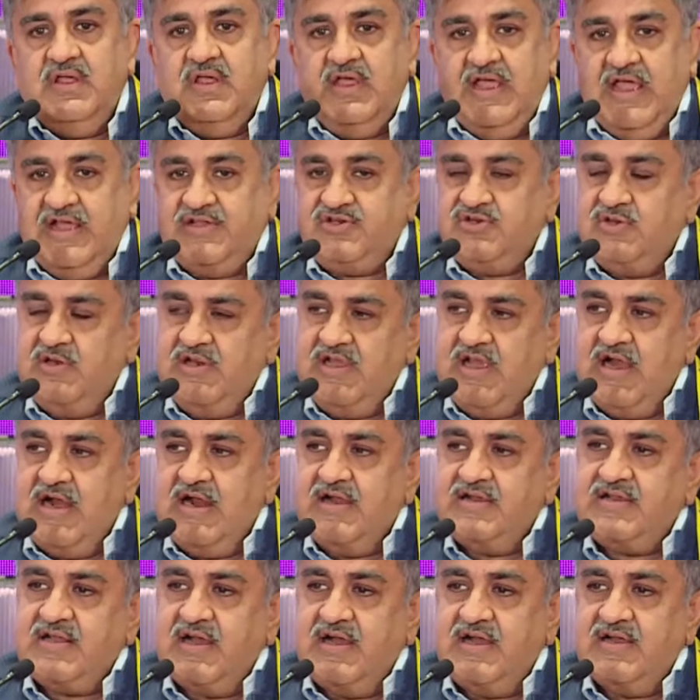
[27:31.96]
actually
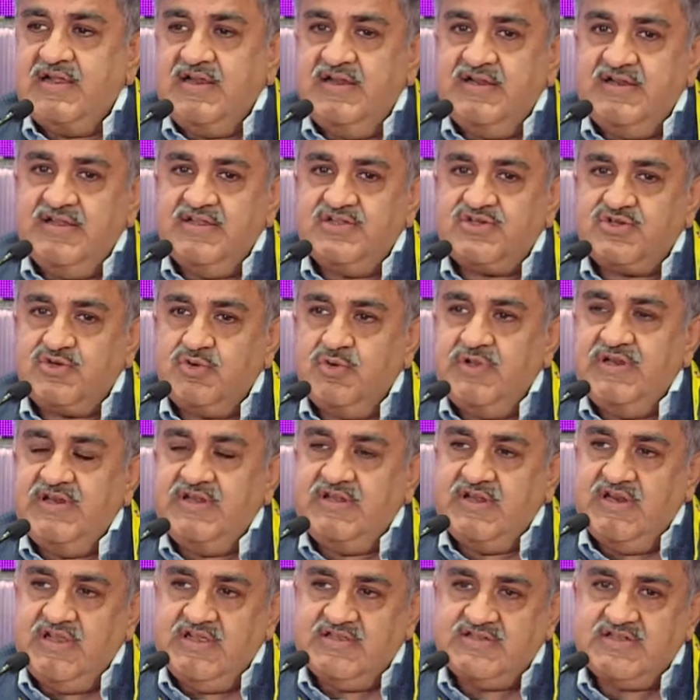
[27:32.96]
our target is to
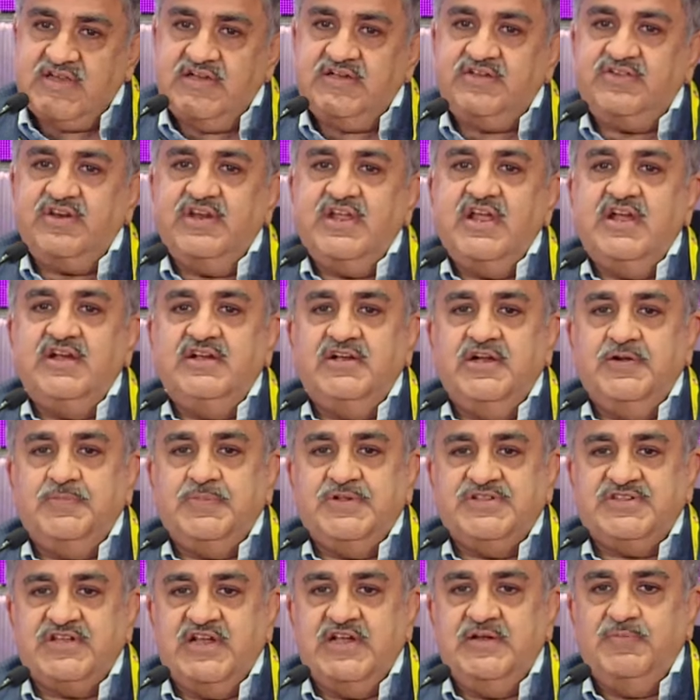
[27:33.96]
increase it
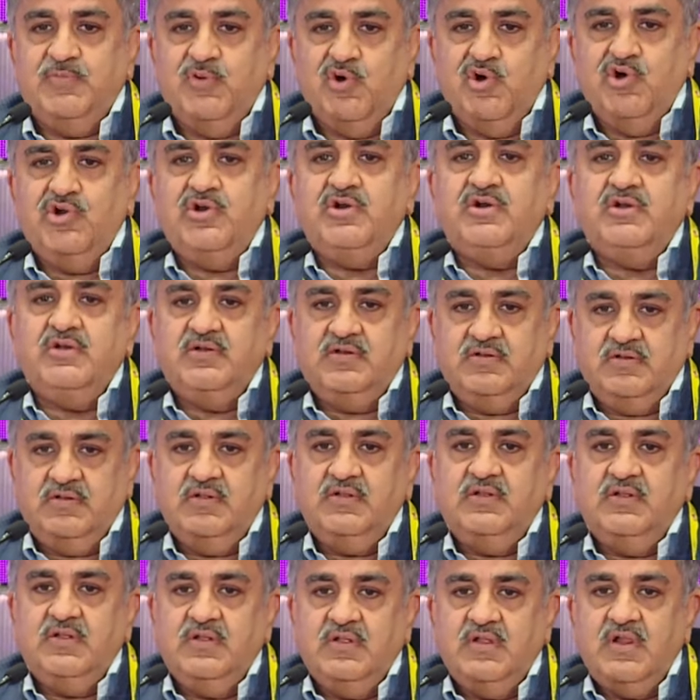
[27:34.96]
300% more.
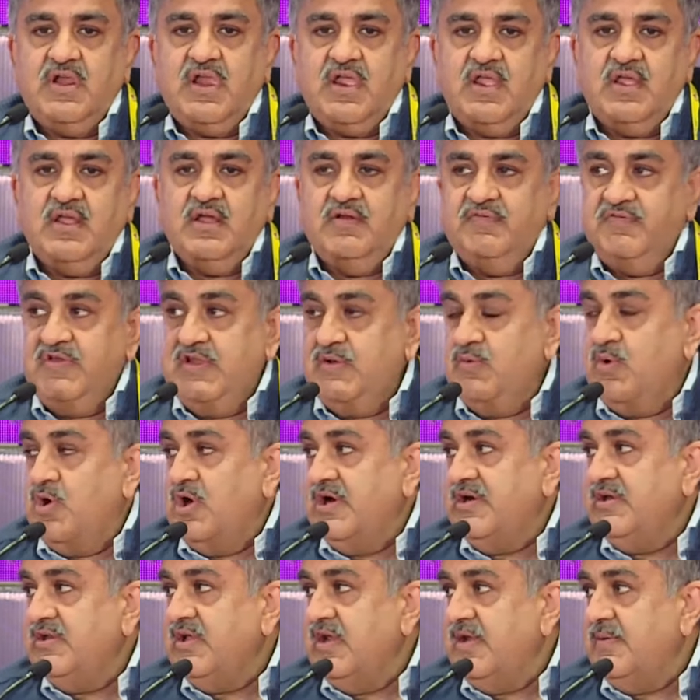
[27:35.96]
We
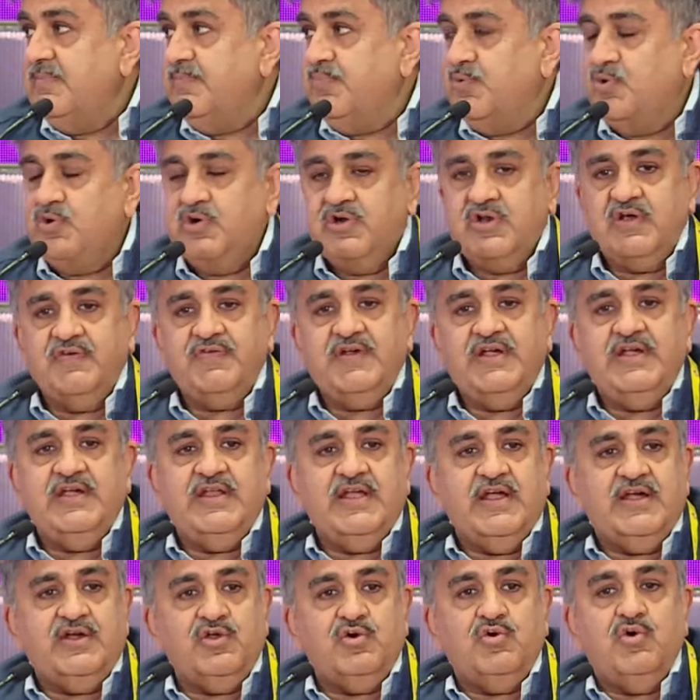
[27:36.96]
want the import of
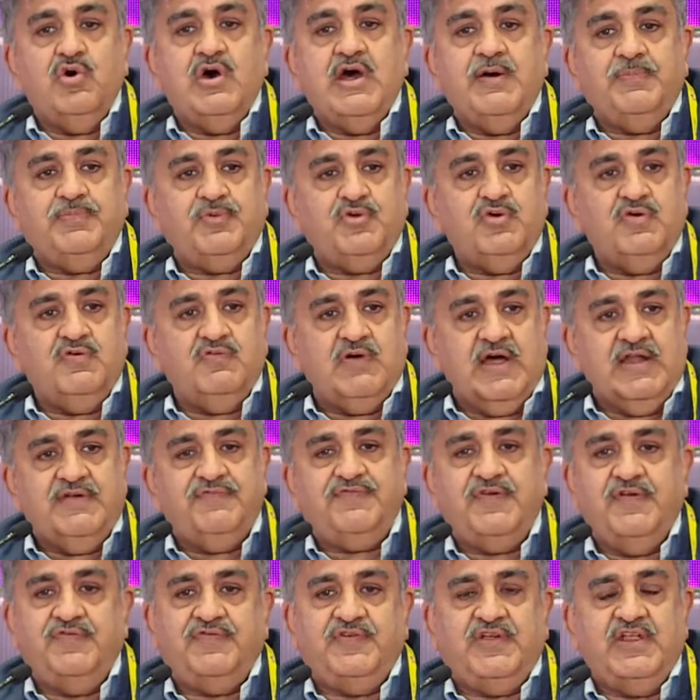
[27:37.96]
India to go up to
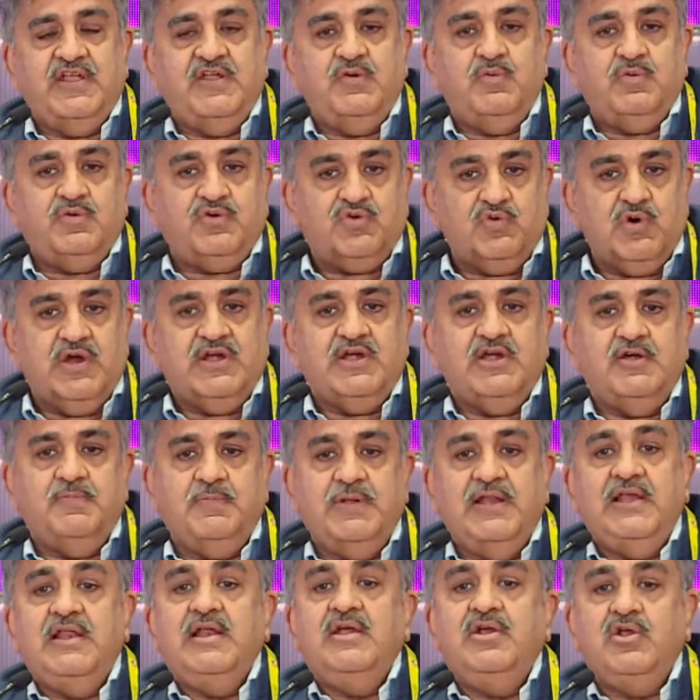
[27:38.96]
$150-200
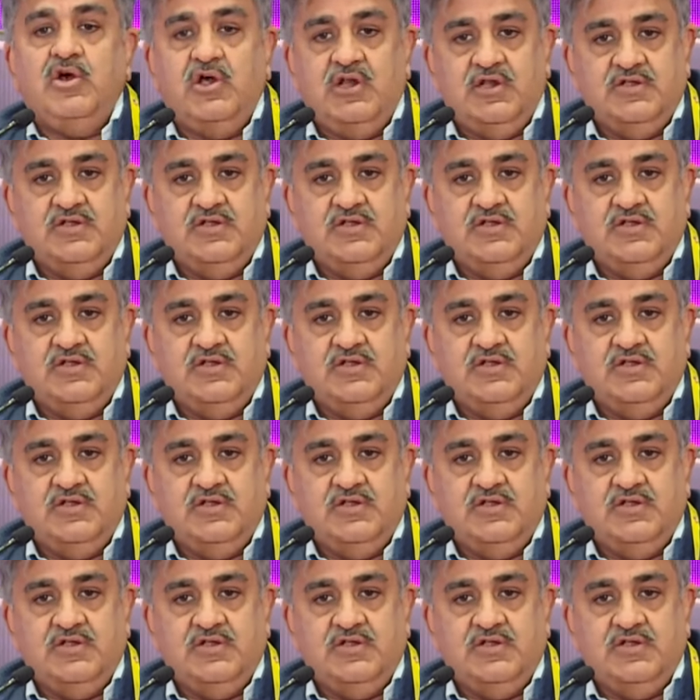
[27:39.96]
billion.